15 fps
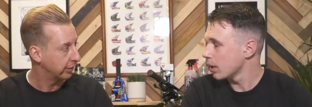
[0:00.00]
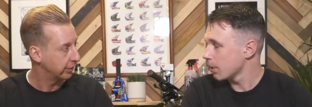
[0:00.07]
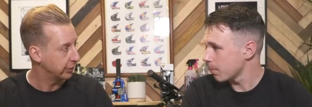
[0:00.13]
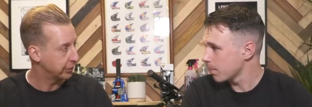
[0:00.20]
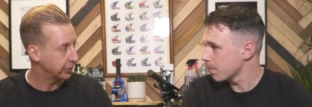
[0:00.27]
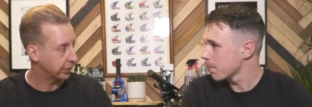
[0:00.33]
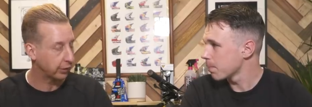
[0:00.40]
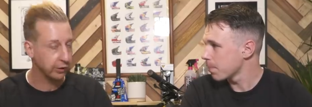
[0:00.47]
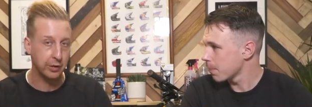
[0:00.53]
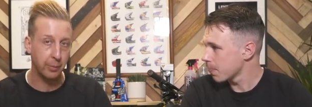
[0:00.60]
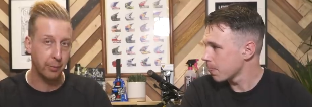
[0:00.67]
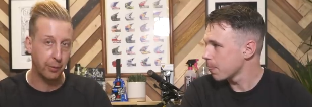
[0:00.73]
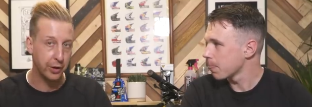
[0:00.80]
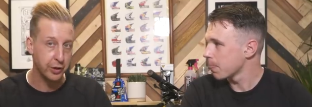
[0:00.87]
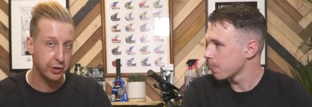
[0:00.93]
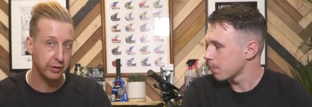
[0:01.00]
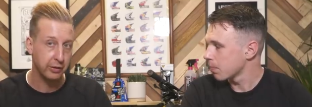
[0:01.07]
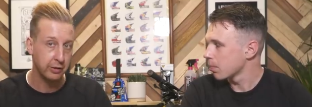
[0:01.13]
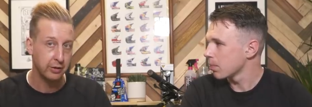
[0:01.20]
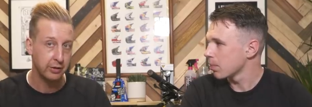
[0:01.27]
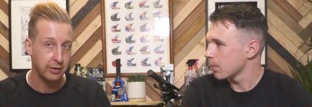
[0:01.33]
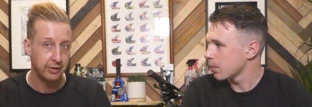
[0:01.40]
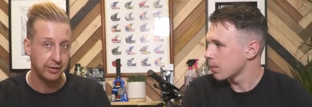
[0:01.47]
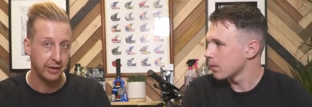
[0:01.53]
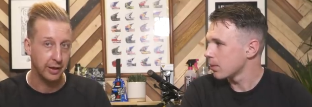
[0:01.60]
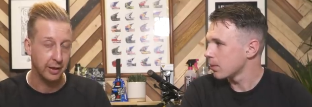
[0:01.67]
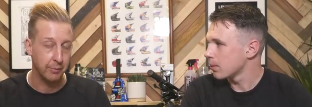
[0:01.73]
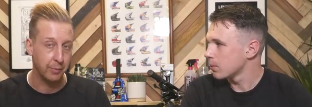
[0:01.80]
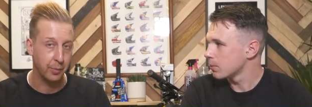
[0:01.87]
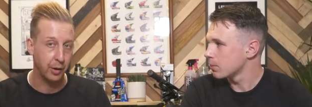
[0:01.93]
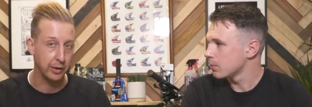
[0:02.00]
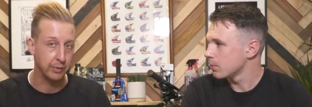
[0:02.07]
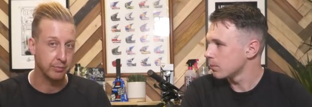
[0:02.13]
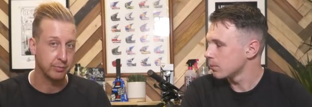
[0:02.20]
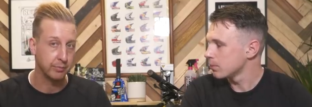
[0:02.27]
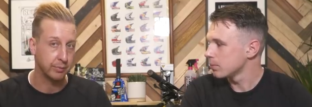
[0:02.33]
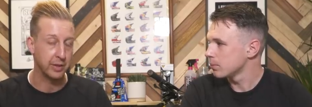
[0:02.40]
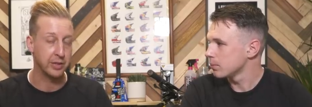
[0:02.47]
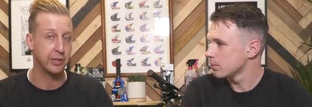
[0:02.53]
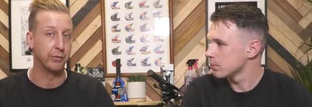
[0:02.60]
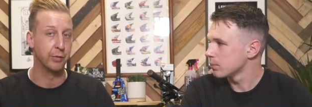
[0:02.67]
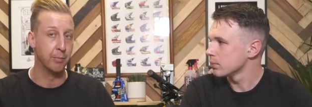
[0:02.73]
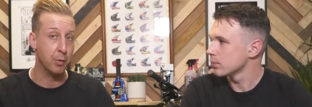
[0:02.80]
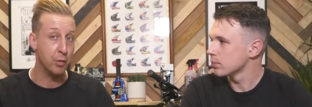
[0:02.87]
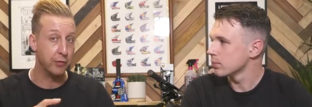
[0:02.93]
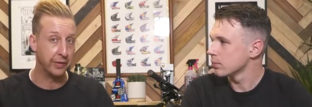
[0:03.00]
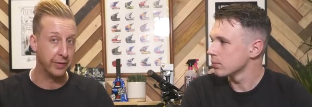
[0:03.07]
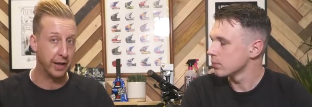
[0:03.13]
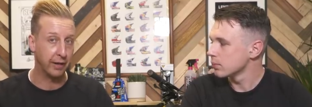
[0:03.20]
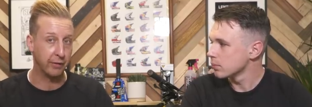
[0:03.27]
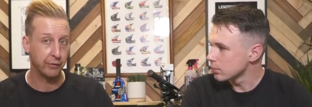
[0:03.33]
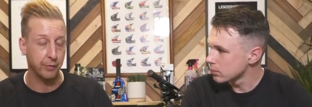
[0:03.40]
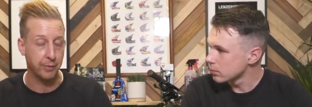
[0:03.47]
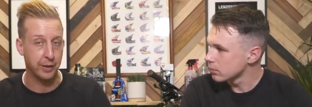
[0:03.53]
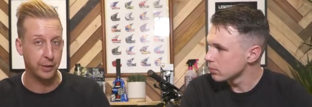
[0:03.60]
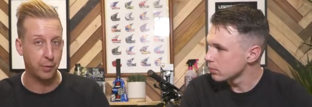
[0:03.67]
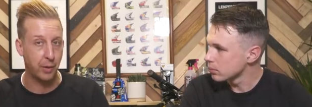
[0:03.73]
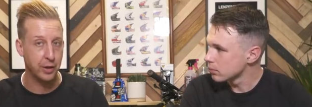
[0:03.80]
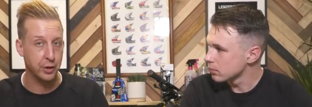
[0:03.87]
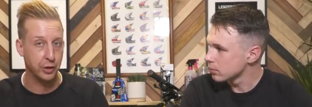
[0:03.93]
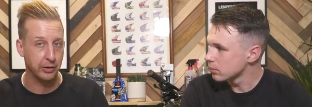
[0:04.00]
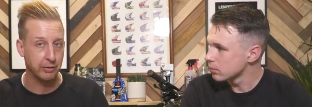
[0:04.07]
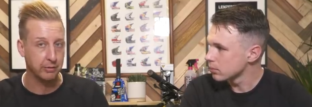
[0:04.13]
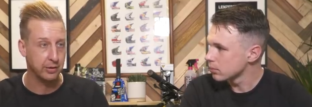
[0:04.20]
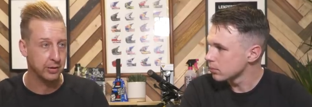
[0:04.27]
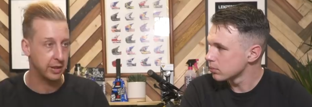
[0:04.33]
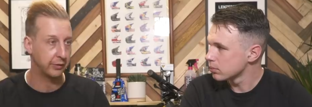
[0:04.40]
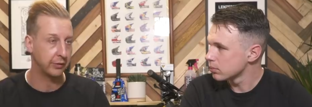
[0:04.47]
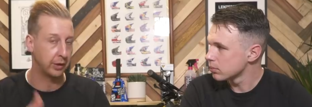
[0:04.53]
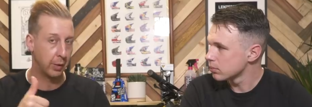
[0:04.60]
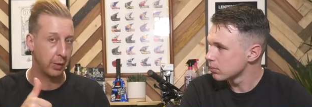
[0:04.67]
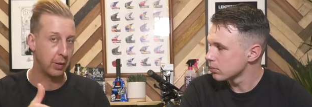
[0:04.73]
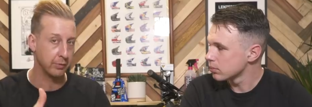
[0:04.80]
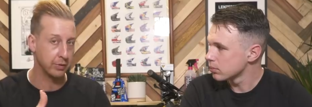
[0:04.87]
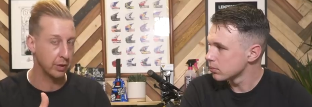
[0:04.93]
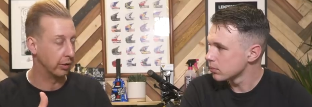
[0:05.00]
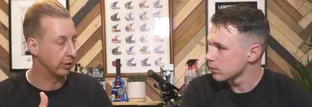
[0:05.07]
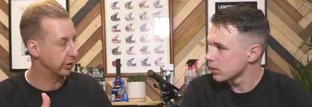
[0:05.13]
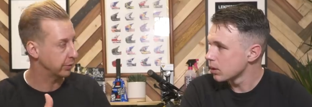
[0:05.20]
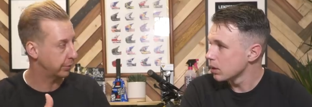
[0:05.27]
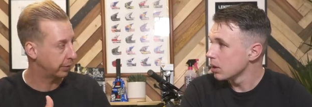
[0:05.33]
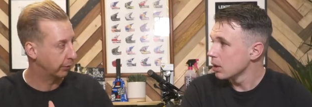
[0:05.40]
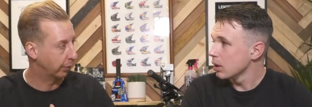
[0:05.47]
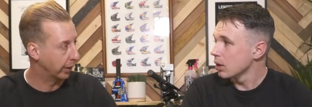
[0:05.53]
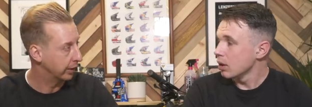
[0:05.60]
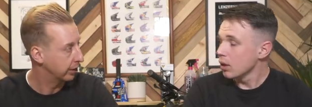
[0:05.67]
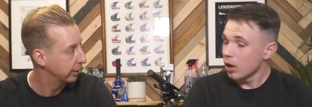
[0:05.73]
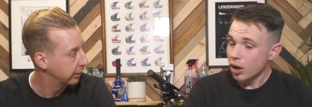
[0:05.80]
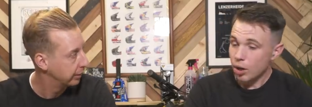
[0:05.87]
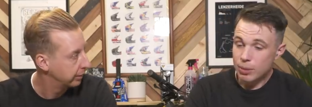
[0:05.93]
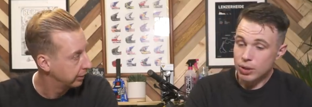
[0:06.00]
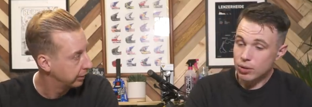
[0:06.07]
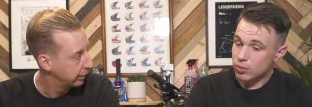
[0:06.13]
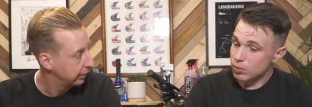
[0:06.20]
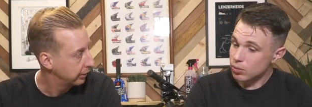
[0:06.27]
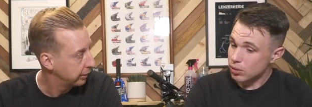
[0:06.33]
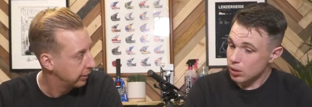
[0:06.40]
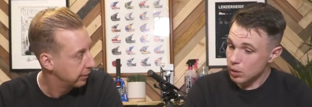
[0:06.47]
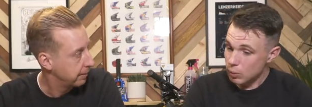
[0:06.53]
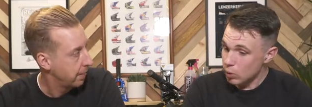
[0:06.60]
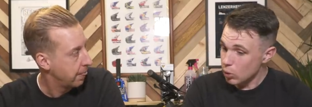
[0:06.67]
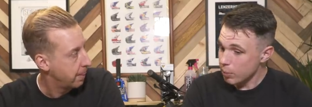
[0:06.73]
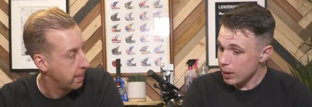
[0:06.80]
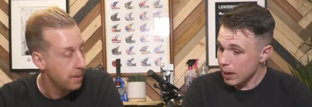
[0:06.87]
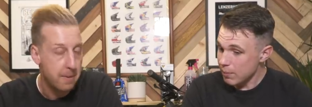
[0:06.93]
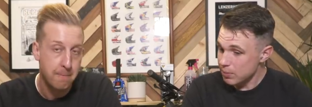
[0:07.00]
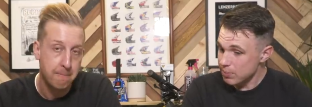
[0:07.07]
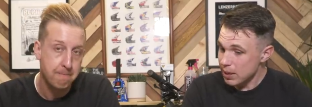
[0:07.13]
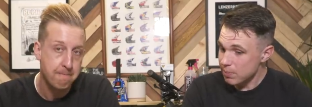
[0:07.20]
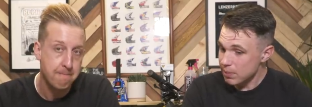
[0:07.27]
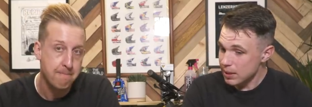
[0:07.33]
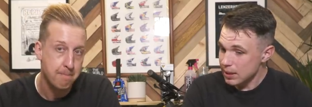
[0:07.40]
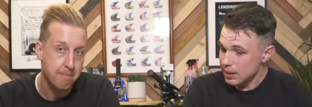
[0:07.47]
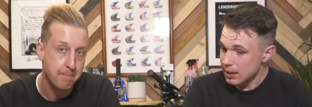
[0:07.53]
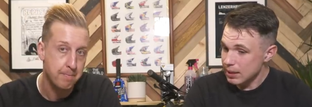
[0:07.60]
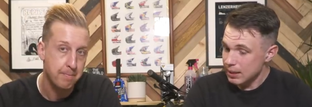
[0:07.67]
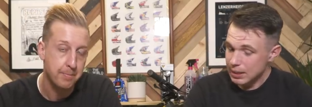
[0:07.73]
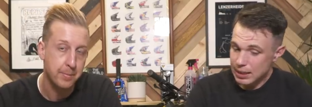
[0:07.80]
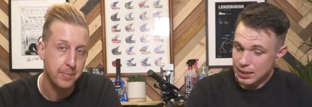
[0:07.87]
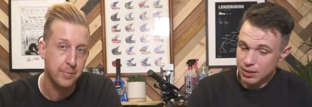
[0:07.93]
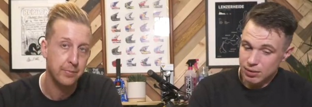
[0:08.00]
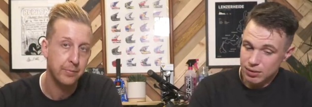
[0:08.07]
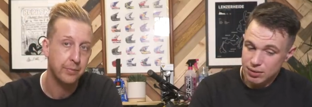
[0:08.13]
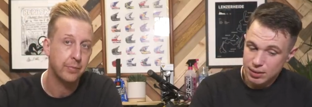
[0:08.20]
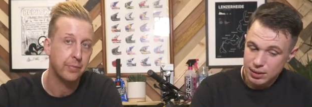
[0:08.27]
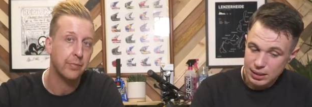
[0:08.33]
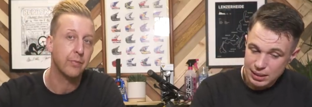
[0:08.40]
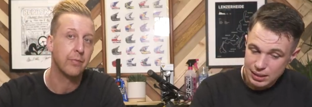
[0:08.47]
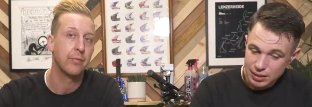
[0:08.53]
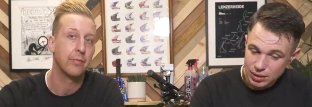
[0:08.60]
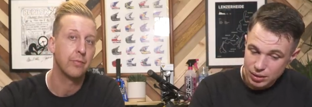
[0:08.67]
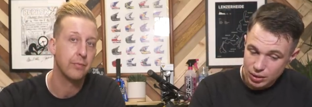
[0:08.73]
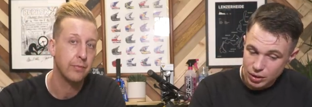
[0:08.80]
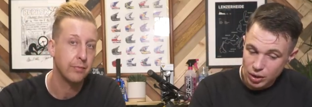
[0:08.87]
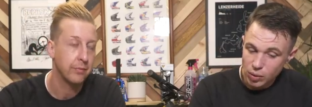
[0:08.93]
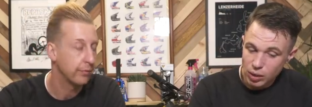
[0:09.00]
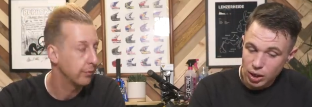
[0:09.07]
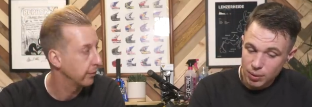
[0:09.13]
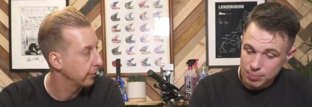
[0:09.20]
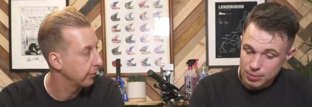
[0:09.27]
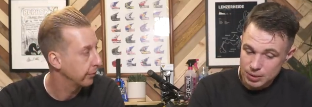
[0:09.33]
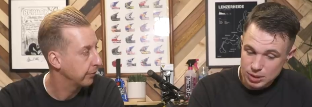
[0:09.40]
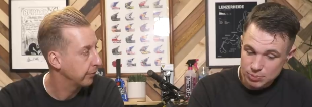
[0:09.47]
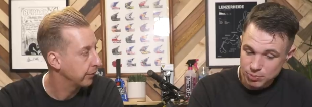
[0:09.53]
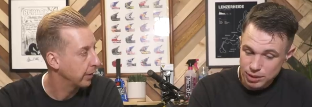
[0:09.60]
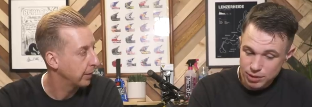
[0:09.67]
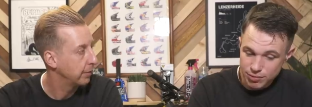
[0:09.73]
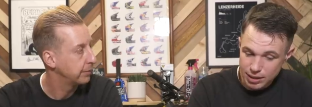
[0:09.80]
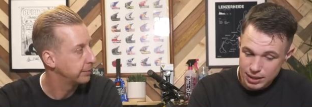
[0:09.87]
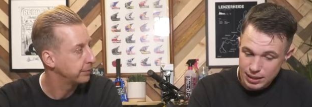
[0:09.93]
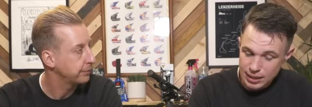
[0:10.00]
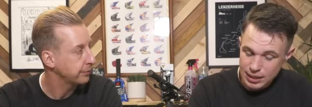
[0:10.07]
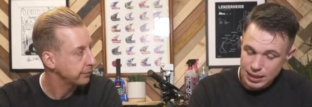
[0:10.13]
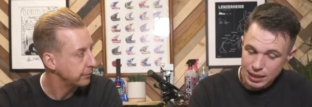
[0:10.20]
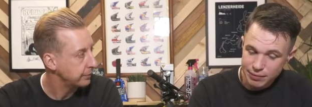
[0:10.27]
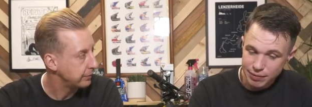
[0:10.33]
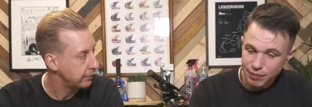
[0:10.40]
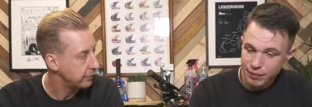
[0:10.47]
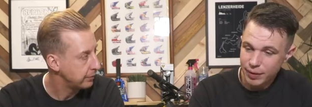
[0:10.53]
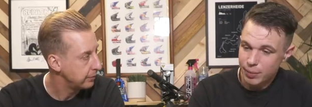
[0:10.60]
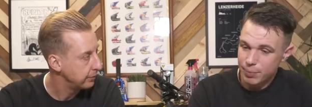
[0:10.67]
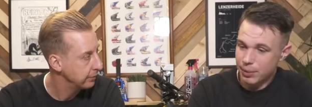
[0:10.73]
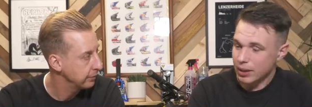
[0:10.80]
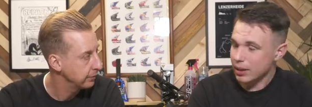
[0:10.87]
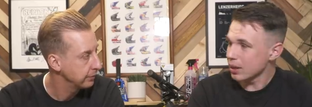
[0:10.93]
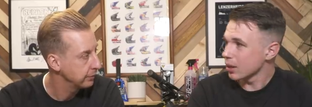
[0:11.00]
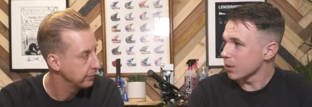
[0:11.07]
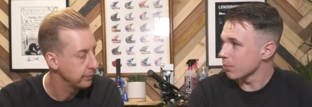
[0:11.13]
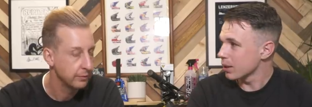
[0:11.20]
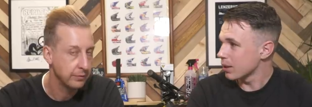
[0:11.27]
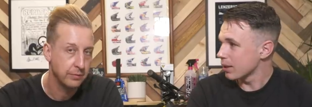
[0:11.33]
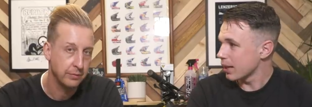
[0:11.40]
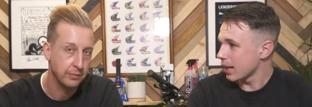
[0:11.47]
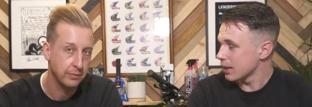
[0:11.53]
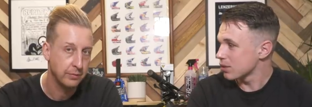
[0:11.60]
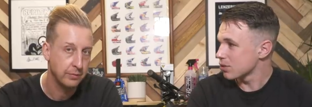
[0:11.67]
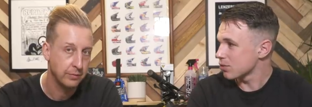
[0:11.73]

Speaker 1: Yeah. Just under compression, and by basically removing that from the mm. equation, you had to go up slightly in spring rate.
Speaker 2: I mean, or perhaps maybe he could go up in spring rate a firmer bike in the middle end